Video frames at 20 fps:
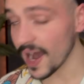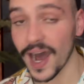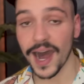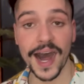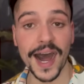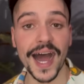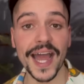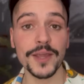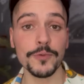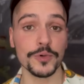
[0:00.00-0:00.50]

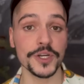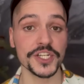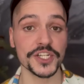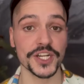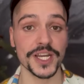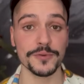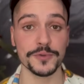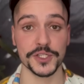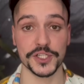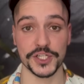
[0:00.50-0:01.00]
I wish
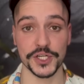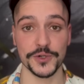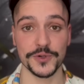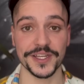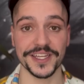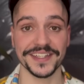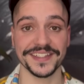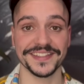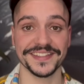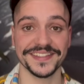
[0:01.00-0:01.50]
I was
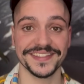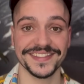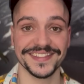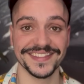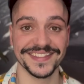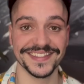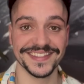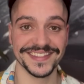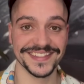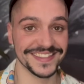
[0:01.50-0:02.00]
joking.
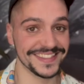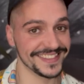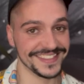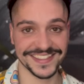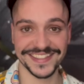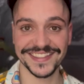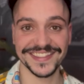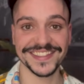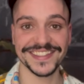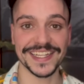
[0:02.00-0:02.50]

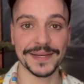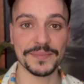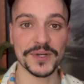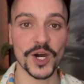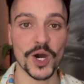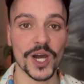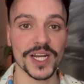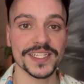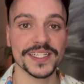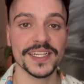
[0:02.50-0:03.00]
I'm
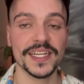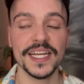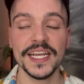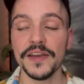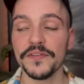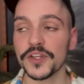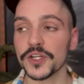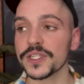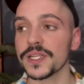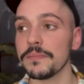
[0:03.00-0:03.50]
not.
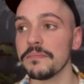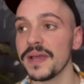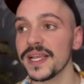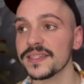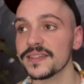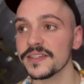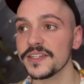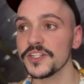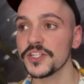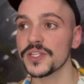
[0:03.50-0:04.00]
There's a
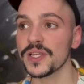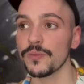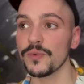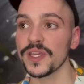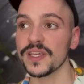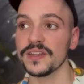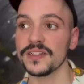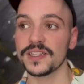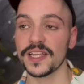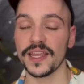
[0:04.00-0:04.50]
message that we
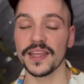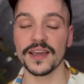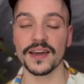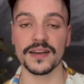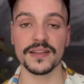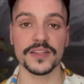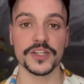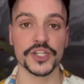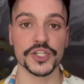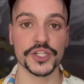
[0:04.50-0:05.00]
can take out
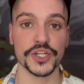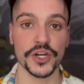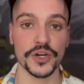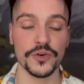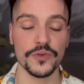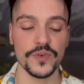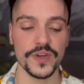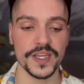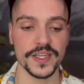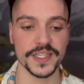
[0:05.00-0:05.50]
of this
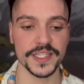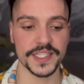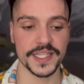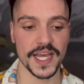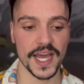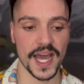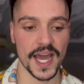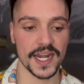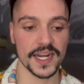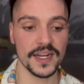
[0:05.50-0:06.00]
show is
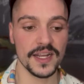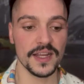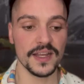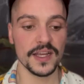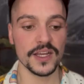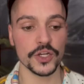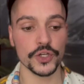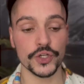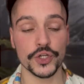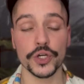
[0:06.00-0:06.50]
that
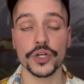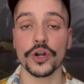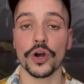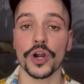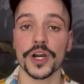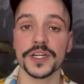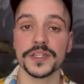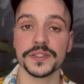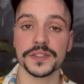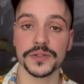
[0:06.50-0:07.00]
good
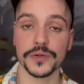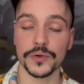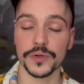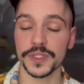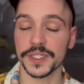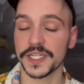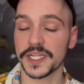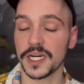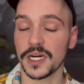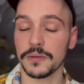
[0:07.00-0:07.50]
art
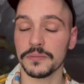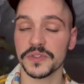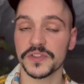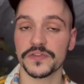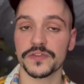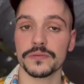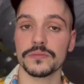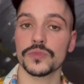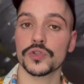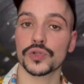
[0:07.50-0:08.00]
only comes
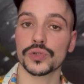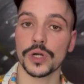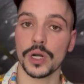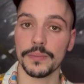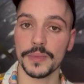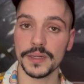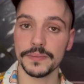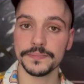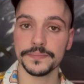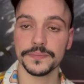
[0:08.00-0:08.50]
from
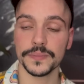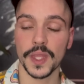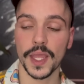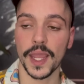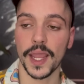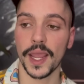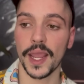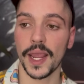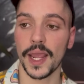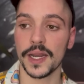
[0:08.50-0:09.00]
trauma.
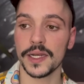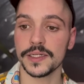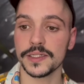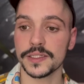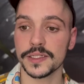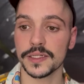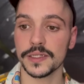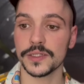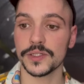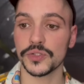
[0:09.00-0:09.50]

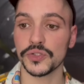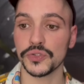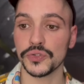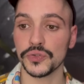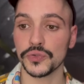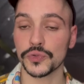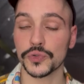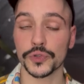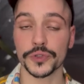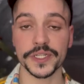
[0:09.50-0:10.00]
And
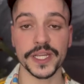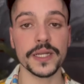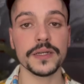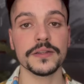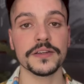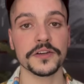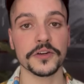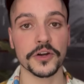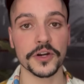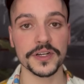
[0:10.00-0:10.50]
to create
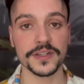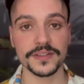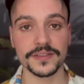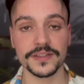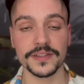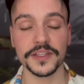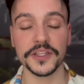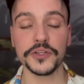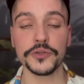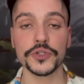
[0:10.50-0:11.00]
good art,
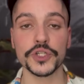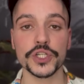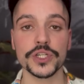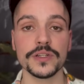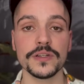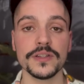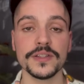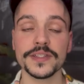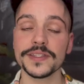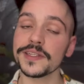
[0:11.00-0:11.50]
you
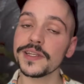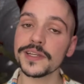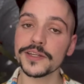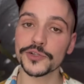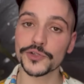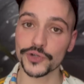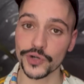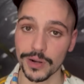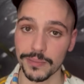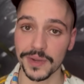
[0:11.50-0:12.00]
should seek
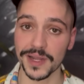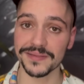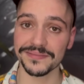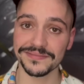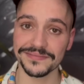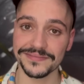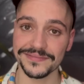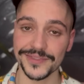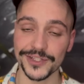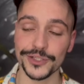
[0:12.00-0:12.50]
trauma.
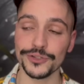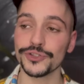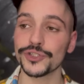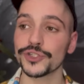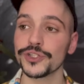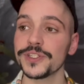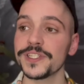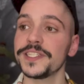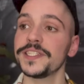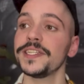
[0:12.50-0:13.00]
You
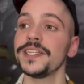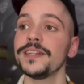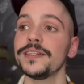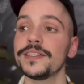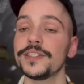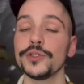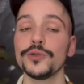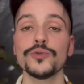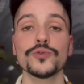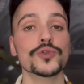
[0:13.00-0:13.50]
should seek
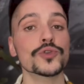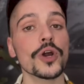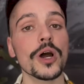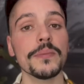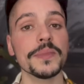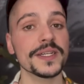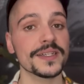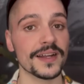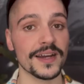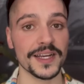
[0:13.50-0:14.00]
to
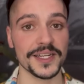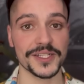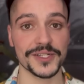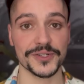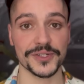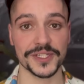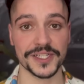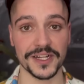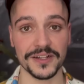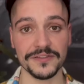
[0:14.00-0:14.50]
traumatize
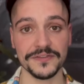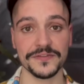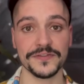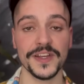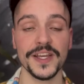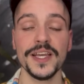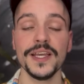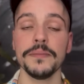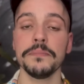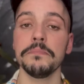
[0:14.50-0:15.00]
yourself
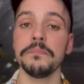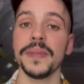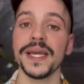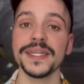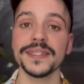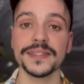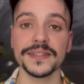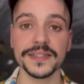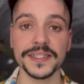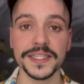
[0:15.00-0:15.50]

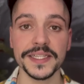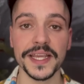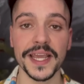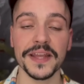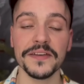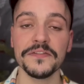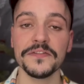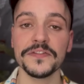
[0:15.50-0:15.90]
mentally and